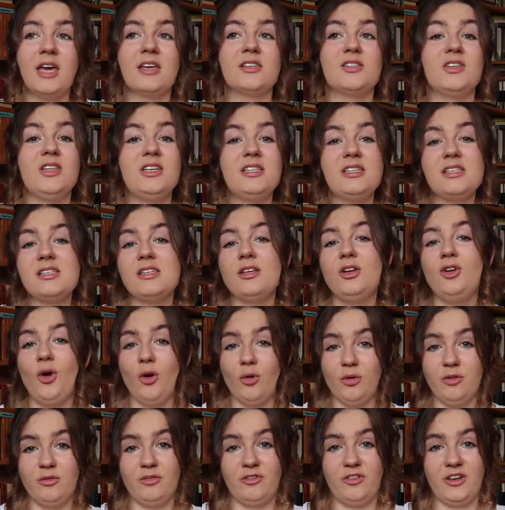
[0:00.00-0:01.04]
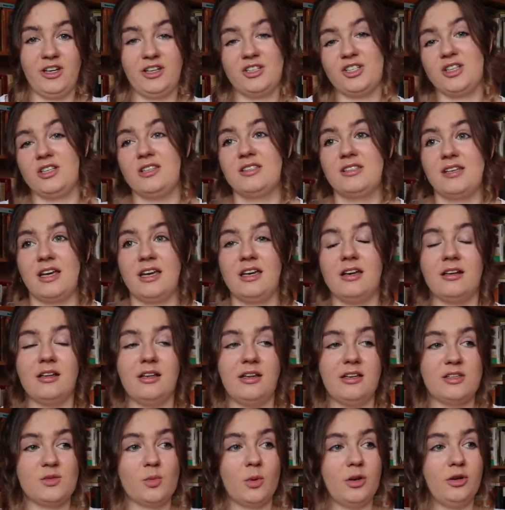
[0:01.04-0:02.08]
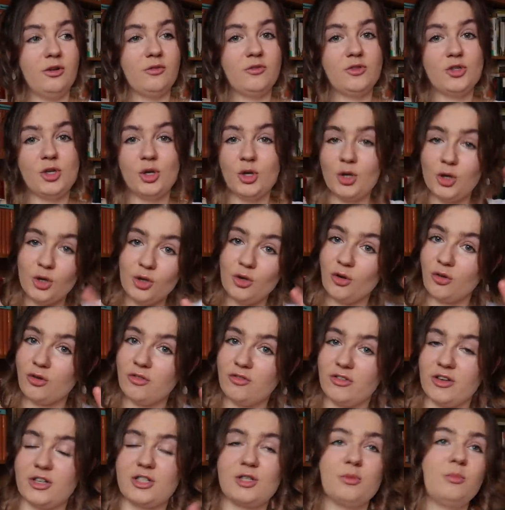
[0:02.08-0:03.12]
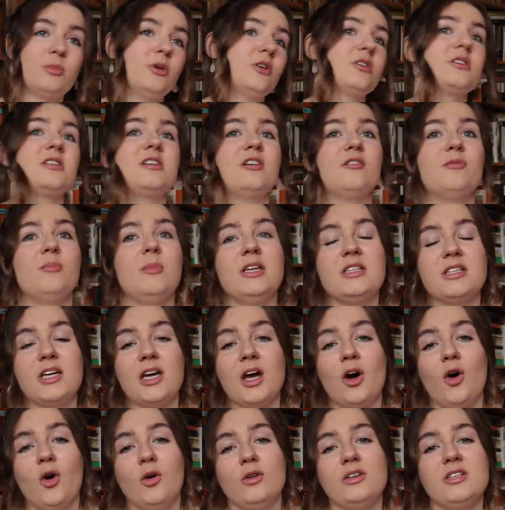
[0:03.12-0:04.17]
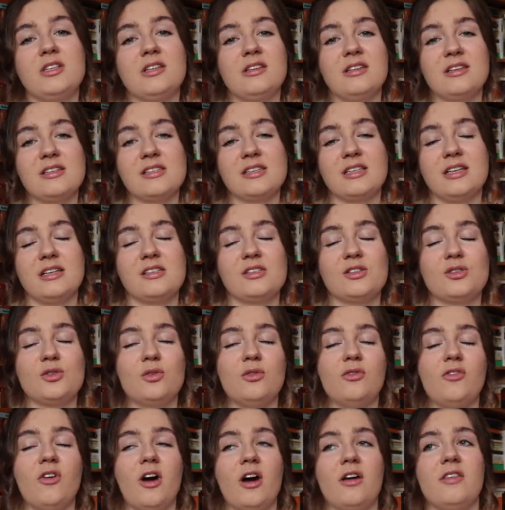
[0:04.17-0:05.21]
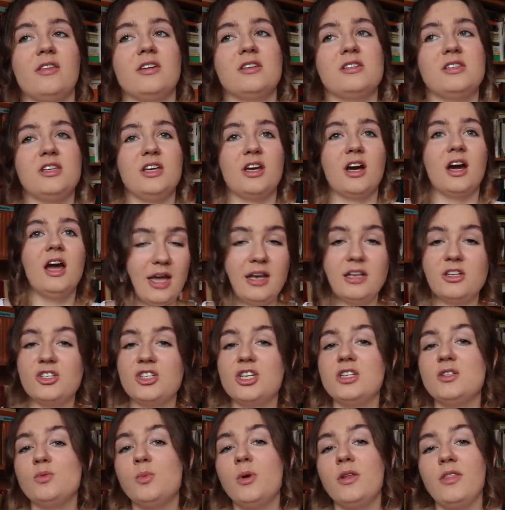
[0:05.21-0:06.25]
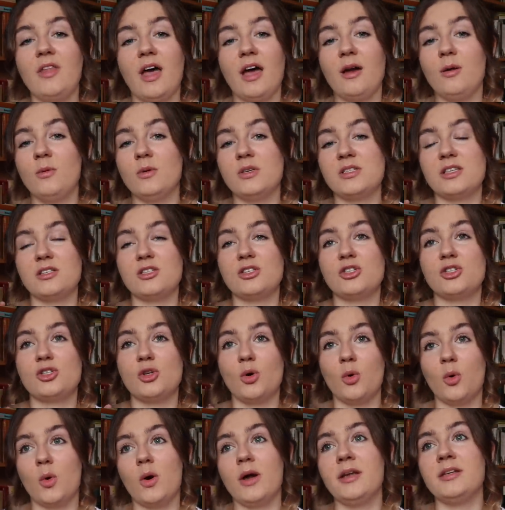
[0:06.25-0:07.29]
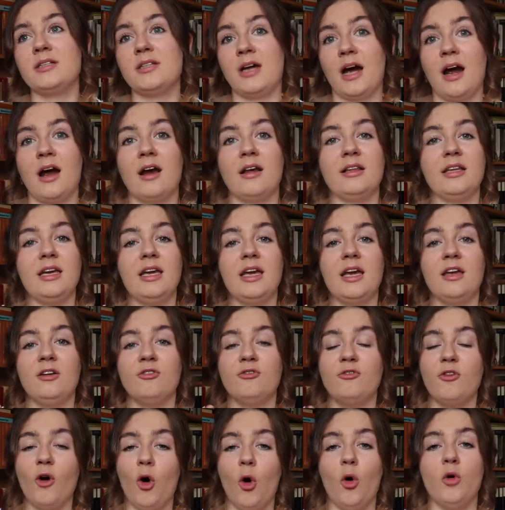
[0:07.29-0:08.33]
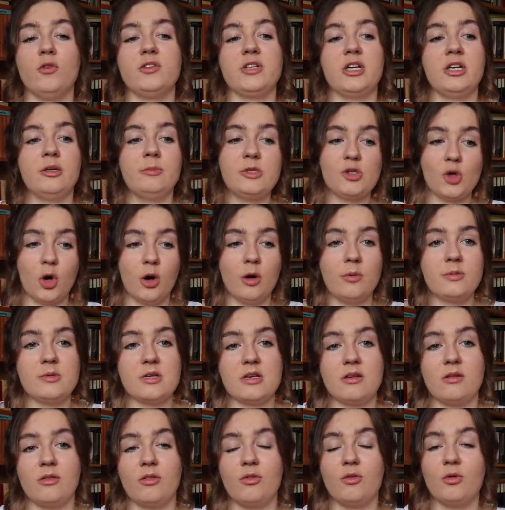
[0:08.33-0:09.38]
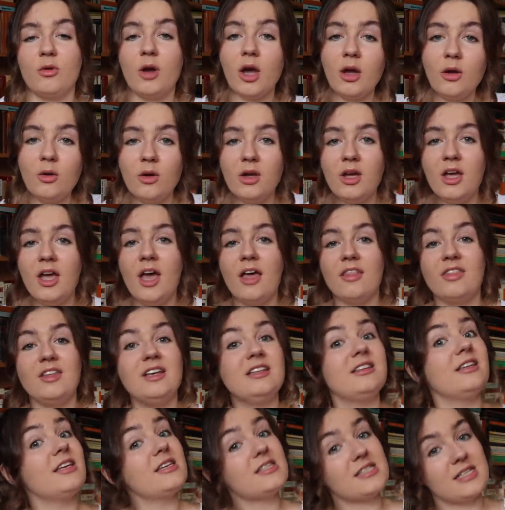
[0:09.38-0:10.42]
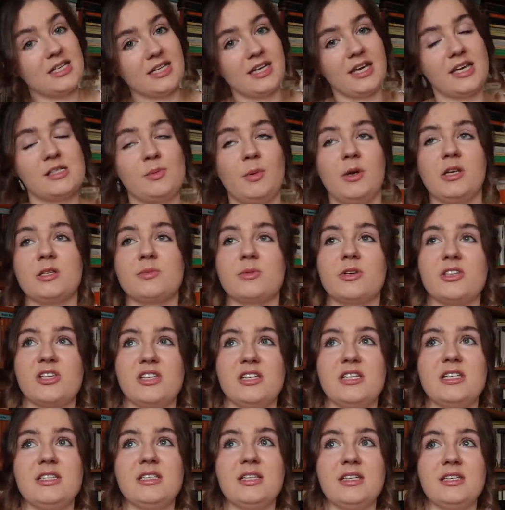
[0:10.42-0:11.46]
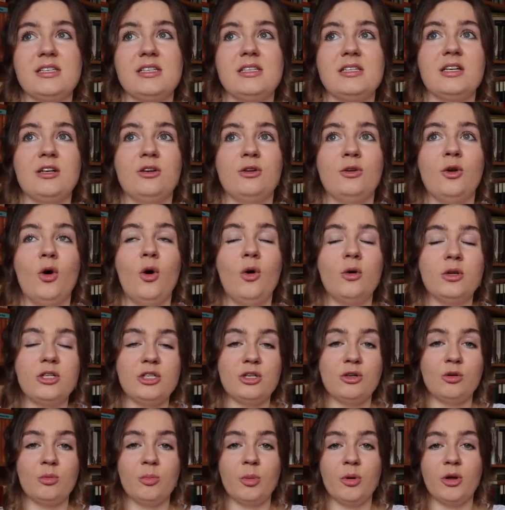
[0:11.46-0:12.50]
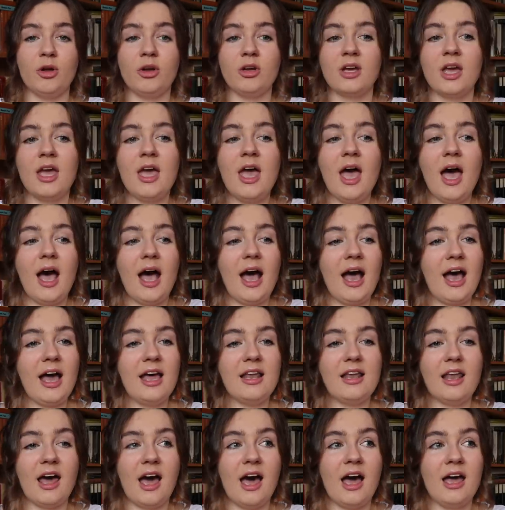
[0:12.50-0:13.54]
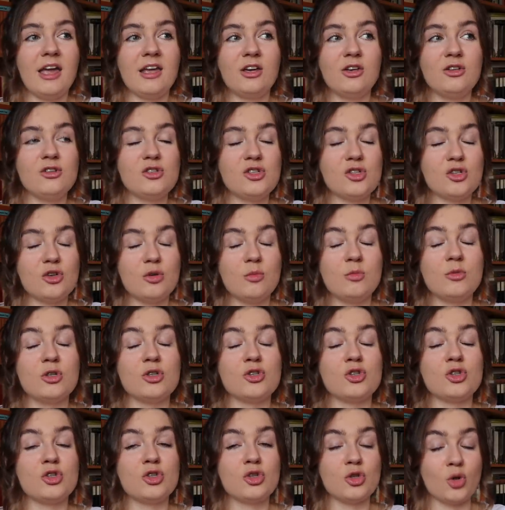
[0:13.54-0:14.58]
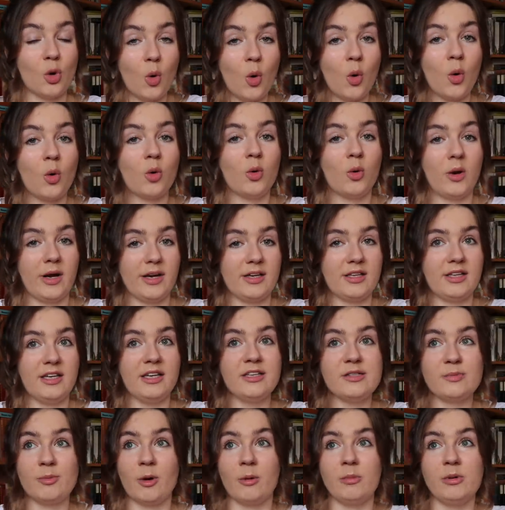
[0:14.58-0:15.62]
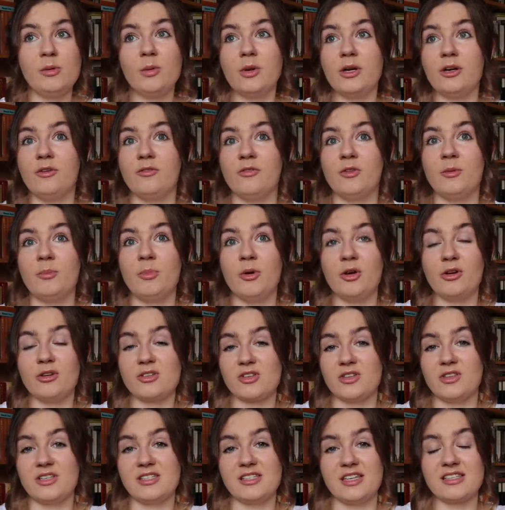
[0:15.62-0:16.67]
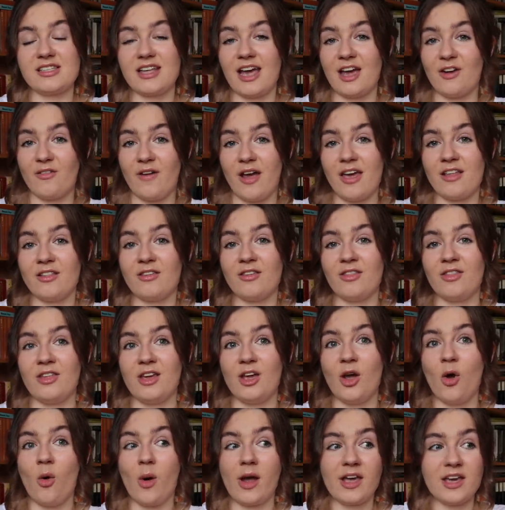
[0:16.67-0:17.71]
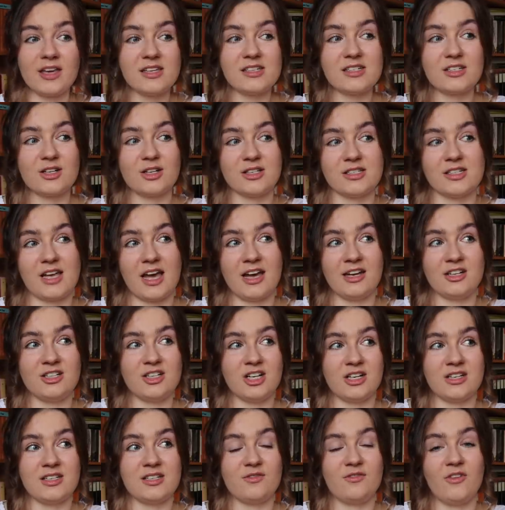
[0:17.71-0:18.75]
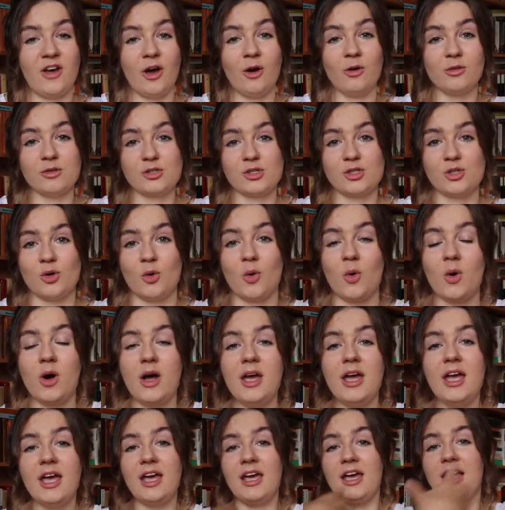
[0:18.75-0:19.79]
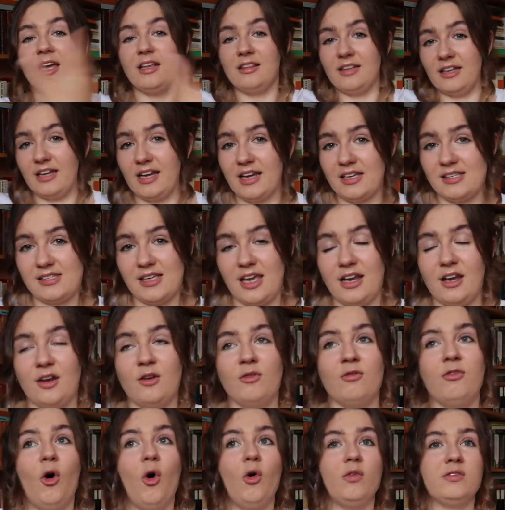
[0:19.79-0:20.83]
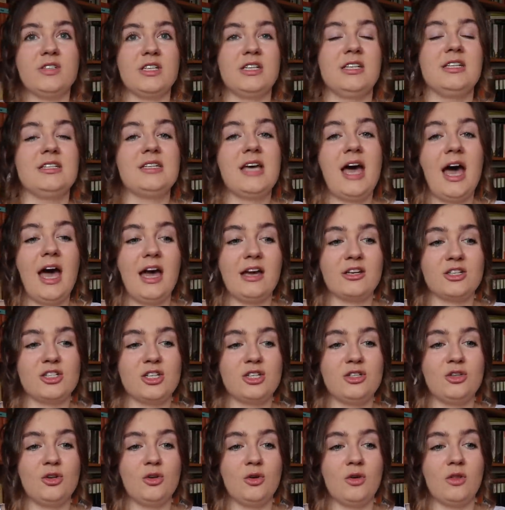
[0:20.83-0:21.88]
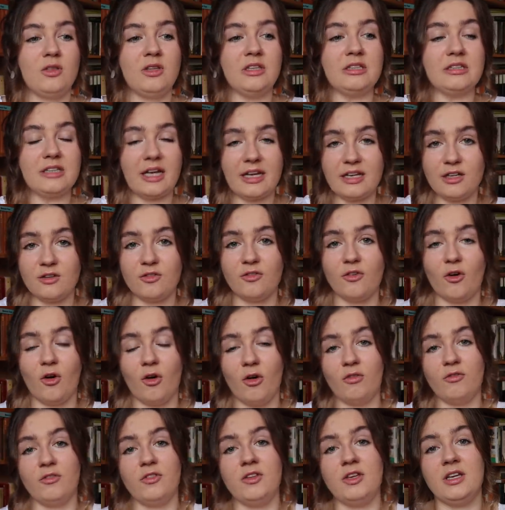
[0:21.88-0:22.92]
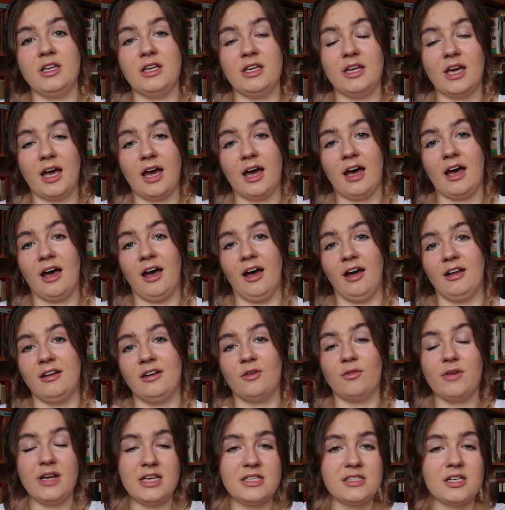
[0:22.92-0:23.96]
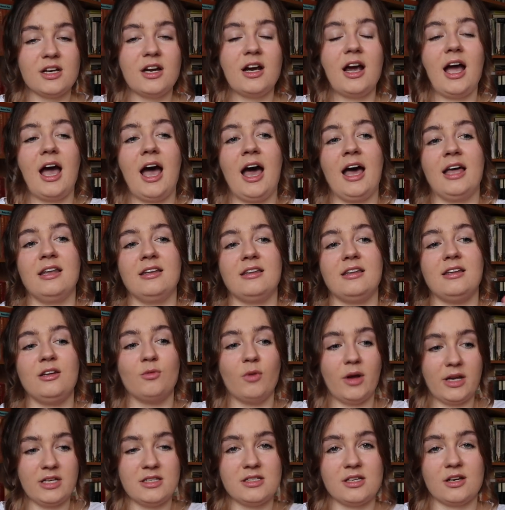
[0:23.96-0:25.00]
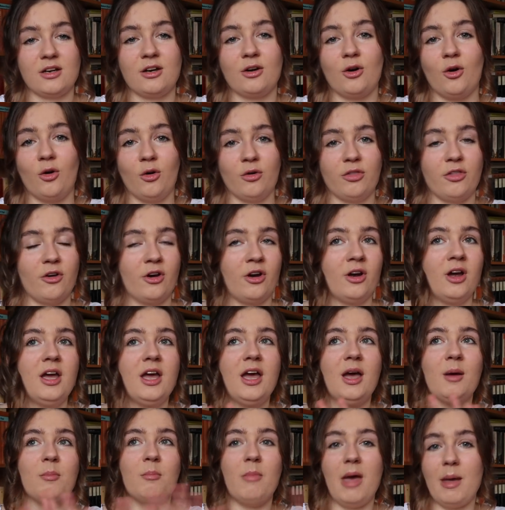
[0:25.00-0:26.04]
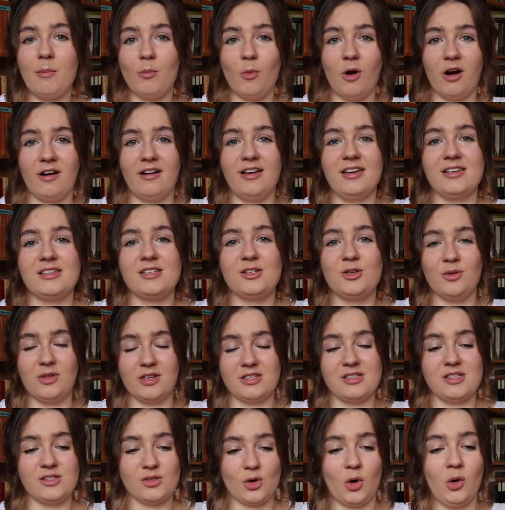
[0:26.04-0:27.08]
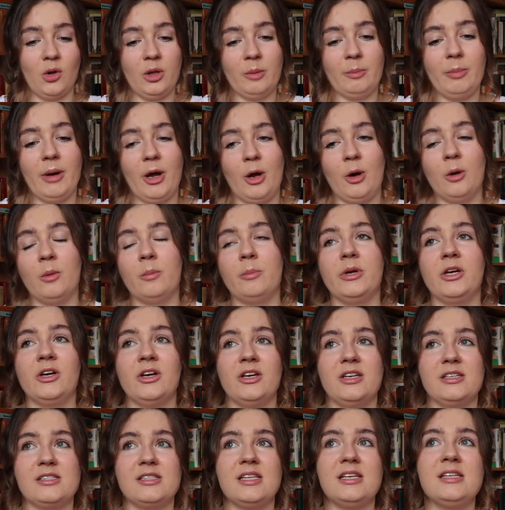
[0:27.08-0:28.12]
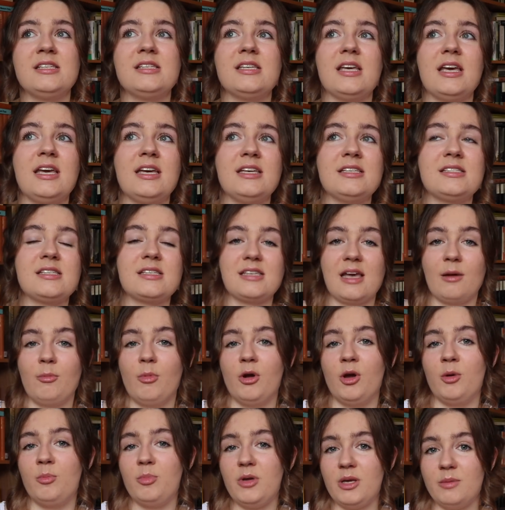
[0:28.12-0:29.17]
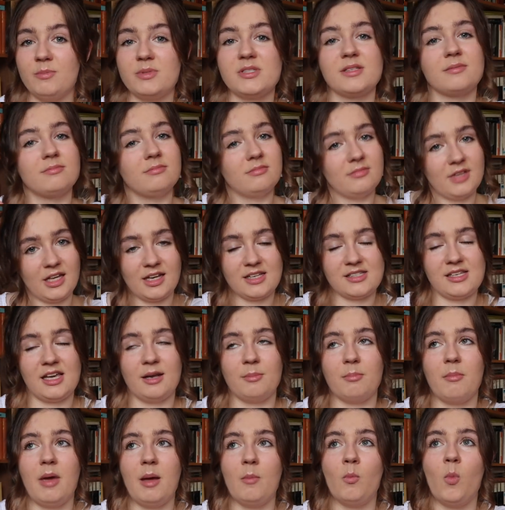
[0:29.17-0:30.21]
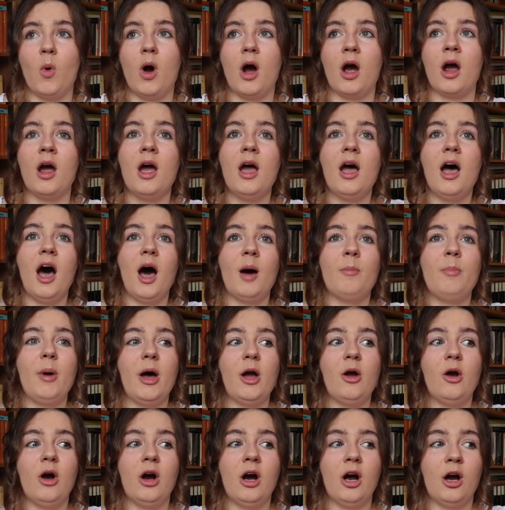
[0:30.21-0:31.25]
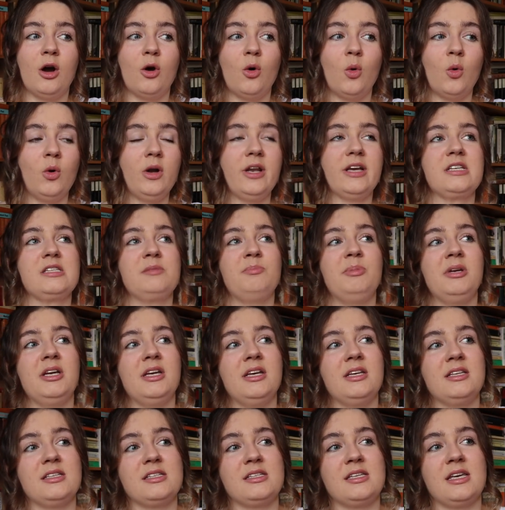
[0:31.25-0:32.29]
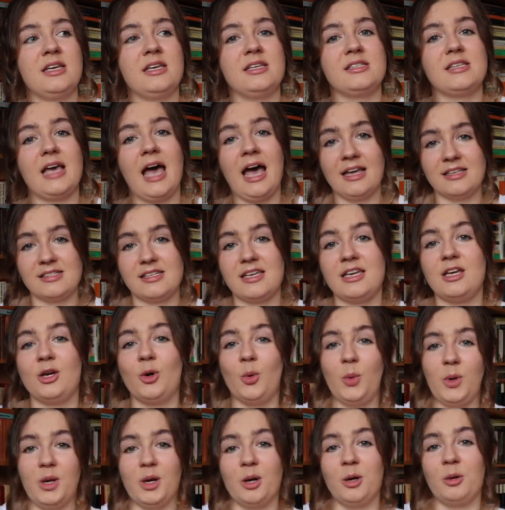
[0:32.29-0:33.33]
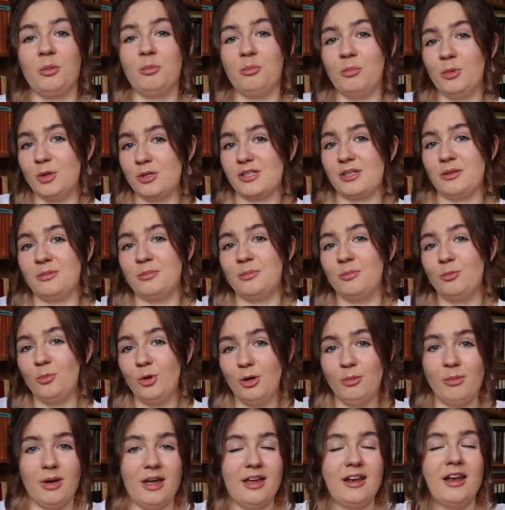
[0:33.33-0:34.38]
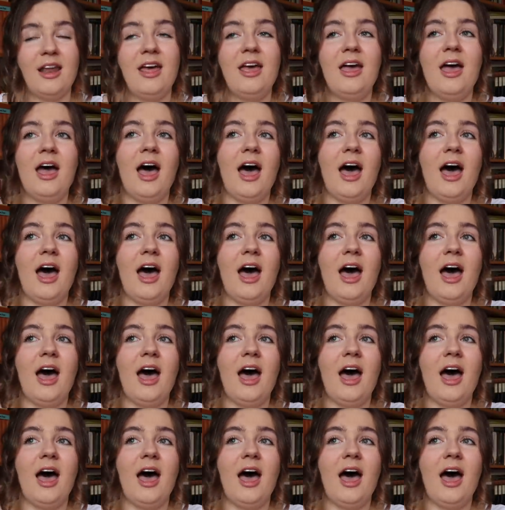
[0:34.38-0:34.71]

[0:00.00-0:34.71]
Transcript: So this is a non-fiction title. It's one of two non-fiction books to have made it onto this list so far this year, and it's just one that I was so entirely involved and absorbed in throughout the listening experience, because I did listen to it on audiobook and I consumed so quickly. It's probably one of the books on this list that I read the quickest, because I just felt so, like I said, involved and attached to the life of the narrator and the writer, author, memoirist who this is all about. Because this is Samra Habib's, like I said, memoir about her own experiences as a queer Muslim woman.